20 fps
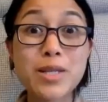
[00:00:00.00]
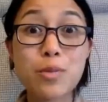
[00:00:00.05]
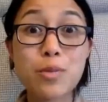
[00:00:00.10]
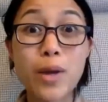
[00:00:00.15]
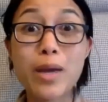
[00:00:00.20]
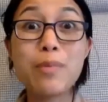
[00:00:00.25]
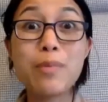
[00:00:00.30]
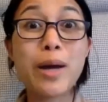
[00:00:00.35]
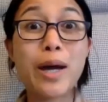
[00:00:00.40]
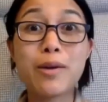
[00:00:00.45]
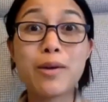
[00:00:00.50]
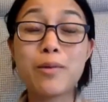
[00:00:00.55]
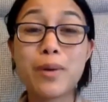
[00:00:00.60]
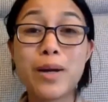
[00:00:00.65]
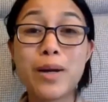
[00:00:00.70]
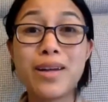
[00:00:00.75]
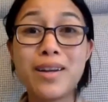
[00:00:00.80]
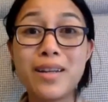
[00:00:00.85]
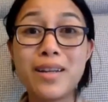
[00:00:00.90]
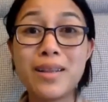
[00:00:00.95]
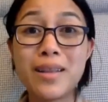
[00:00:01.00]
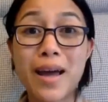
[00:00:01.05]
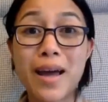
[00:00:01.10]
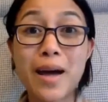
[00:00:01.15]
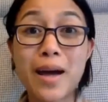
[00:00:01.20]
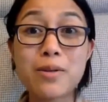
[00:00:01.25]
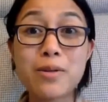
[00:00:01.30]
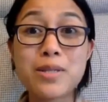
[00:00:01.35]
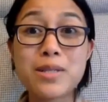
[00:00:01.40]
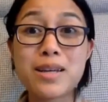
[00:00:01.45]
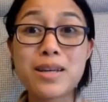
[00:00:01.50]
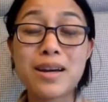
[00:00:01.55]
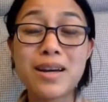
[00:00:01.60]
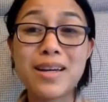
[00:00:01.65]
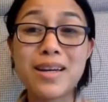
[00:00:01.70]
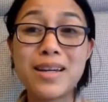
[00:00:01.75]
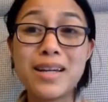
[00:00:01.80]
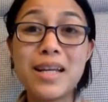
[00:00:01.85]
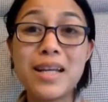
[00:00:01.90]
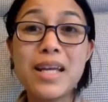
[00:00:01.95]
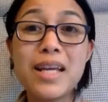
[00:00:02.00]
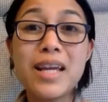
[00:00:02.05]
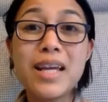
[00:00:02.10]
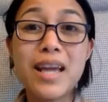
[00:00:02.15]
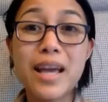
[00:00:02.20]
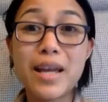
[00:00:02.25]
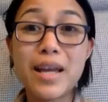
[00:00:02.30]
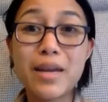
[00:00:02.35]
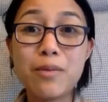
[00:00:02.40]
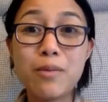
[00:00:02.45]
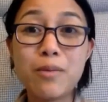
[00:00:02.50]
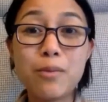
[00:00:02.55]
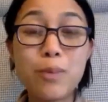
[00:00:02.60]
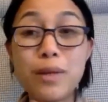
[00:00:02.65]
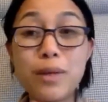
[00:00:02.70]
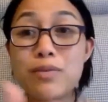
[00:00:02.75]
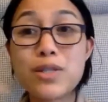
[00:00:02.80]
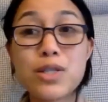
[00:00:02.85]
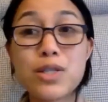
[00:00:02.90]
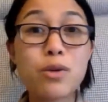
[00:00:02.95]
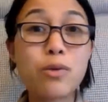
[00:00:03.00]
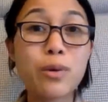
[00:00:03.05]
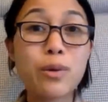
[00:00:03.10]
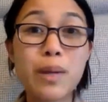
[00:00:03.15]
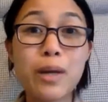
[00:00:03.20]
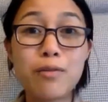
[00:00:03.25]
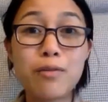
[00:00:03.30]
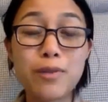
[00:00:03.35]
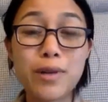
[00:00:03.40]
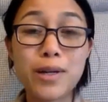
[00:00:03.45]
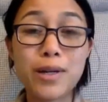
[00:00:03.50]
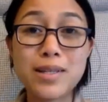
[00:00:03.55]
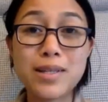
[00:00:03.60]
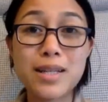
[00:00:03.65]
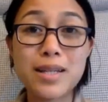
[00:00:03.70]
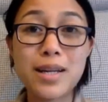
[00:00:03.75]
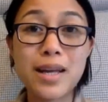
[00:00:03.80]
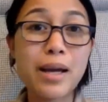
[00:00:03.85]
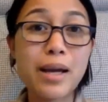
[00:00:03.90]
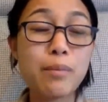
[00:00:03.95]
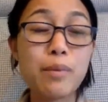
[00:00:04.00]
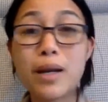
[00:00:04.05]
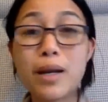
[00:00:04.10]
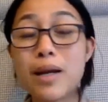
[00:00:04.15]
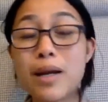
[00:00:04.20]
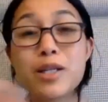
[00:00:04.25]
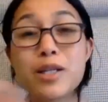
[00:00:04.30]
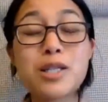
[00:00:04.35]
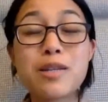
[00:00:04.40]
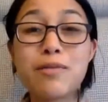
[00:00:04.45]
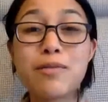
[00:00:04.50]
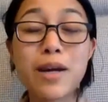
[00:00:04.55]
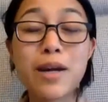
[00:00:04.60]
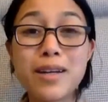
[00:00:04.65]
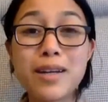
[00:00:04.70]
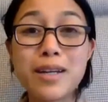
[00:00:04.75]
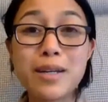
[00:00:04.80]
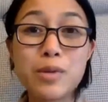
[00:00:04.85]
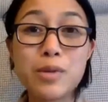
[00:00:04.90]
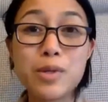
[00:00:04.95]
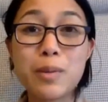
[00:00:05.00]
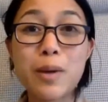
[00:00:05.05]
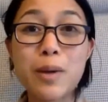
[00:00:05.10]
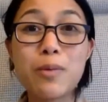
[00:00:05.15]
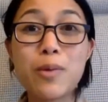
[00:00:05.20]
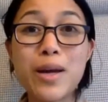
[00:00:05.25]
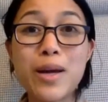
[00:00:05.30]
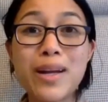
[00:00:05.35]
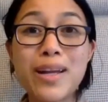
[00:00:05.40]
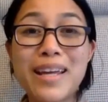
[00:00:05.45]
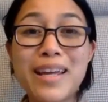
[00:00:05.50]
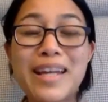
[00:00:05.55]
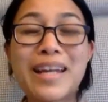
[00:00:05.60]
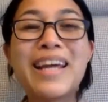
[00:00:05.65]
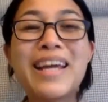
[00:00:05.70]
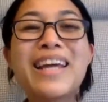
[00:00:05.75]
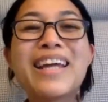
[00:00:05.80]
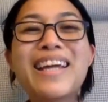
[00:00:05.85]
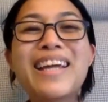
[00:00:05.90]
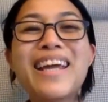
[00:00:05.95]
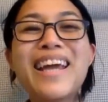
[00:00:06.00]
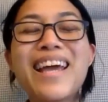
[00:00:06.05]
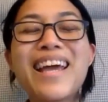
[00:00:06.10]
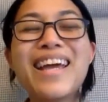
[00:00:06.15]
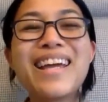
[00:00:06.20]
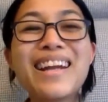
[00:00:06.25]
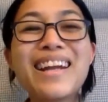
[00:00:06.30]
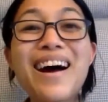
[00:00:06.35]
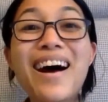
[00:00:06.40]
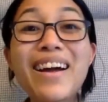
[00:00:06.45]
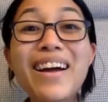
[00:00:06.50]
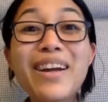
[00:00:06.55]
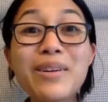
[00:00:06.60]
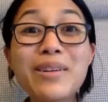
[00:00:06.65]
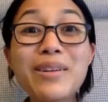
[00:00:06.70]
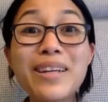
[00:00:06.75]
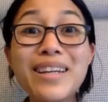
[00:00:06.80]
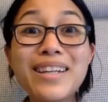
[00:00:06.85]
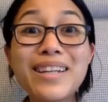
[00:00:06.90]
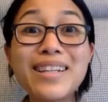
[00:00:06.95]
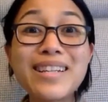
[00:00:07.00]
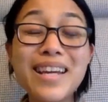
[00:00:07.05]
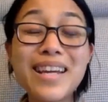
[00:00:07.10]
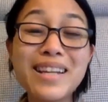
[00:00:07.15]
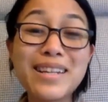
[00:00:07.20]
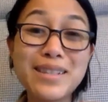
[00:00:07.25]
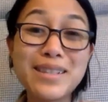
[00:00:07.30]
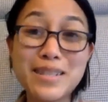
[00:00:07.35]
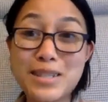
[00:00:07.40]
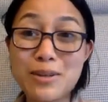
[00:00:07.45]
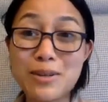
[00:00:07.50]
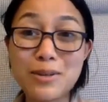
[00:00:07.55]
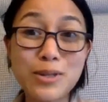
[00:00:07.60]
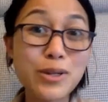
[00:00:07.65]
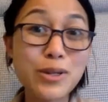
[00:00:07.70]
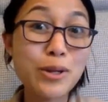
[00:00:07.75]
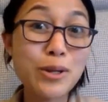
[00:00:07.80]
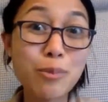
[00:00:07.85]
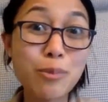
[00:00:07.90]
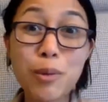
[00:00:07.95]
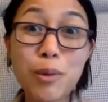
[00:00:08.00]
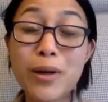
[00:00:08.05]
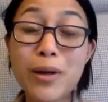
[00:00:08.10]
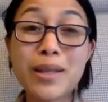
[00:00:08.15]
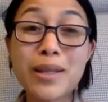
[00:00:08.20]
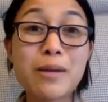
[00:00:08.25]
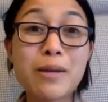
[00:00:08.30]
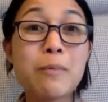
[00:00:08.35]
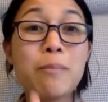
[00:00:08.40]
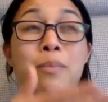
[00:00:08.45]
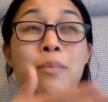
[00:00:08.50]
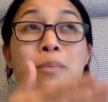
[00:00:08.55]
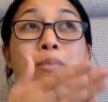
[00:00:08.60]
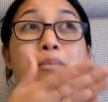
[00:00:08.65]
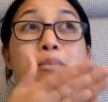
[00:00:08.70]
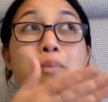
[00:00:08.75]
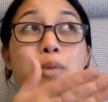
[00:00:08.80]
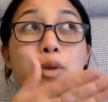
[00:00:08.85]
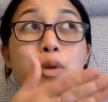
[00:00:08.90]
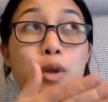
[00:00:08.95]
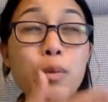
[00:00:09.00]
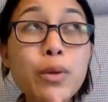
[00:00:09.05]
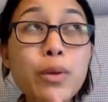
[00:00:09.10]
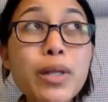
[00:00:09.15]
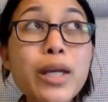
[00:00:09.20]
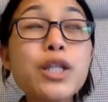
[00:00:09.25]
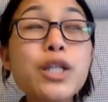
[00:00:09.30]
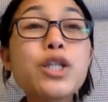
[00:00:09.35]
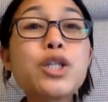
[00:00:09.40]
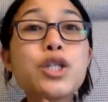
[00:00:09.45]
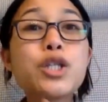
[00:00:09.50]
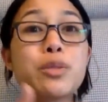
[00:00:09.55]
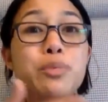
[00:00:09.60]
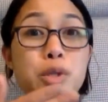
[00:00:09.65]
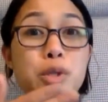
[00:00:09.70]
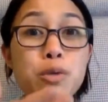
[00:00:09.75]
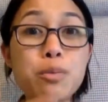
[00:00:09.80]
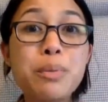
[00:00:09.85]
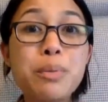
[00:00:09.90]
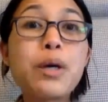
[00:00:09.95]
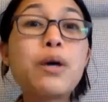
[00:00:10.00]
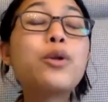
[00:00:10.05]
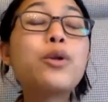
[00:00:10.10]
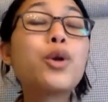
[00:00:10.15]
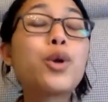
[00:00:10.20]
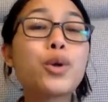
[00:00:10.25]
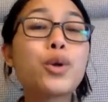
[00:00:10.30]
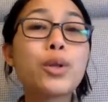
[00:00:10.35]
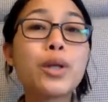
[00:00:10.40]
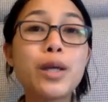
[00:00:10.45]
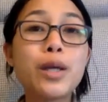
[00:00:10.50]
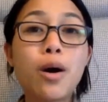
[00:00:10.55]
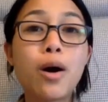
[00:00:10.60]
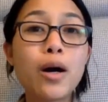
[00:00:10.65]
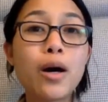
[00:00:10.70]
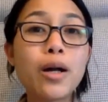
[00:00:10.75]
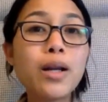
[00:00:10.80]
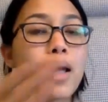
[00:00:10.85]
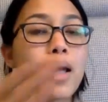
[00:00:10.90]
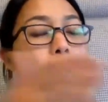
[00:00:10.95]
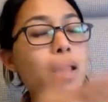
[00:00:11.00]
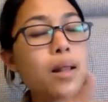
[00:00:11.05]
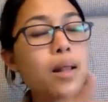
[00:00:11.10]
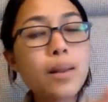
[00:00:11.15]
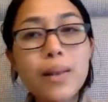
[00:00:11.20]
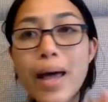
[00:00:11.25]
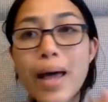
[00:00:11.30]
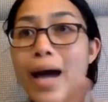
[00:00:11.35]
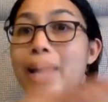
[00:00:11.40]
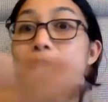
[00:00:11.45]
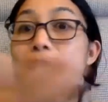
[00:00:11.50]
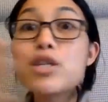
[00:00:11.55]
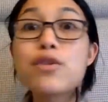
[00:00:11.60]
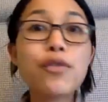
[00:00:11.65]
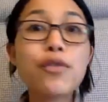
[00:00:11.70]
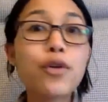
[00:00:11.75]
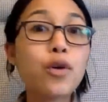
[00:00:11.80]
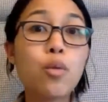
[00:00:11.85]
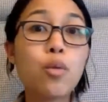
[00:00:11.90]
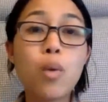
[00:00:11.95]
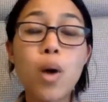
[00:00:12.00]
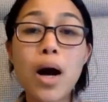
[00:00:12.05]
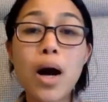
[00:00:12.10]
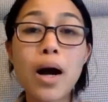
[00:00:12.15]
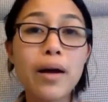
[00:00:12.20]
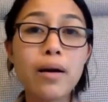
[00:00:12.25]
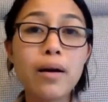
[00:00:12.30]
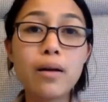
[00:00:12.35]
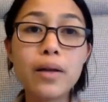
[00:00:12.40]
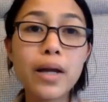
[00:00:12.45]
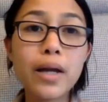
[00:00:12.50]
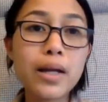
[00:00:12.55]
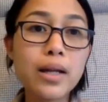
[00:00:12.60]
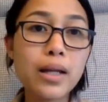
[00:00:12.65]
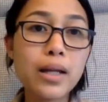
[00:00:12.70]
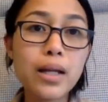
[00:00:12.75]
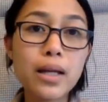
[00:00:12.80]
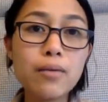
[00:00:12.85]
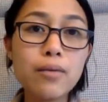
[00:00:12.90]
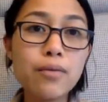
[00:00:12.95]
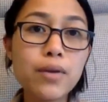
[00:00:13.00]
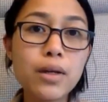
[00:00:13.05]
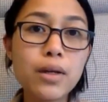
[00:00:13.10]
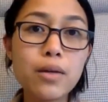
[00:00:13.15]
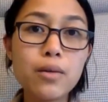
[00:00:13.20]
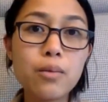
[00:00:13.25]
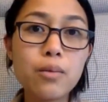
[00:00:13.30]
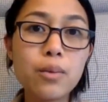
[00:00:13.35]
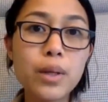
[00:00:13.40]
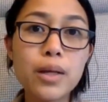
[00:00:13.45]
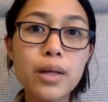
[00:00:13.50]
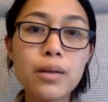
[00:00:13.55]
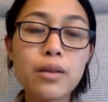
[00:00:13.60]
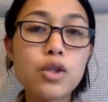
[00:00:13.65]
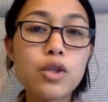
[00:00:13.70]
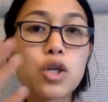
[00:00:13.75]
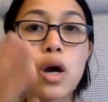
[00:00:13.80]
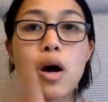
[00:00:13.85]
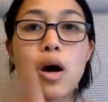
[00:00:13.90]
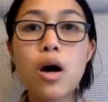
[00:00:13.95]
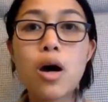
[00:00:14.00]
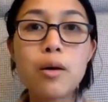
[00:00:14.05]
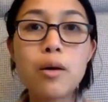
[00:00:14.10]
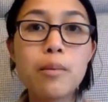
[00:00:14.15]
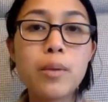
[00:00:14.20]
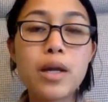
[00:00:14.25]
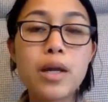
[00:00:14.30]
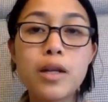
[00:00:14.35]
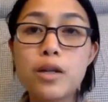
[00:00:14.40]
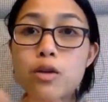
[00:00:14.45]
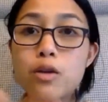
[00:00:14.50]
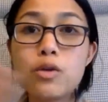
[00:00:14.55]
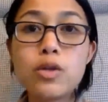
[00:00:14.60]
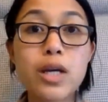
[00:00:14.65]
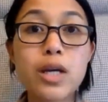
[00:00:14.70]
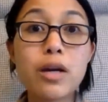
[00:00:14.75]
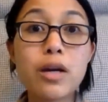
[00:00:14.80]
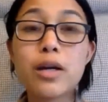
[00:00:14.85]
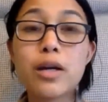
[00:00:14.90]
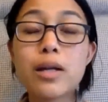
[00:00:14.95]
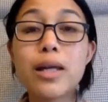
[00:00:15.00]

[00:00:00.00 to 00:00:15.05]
way back when in the House side, and we've still remained friends today. I mean, I just invited him to my wedding in Ireland. And so to your point, like the relationships you build early on last for a while. And even with Tom and you, Derek,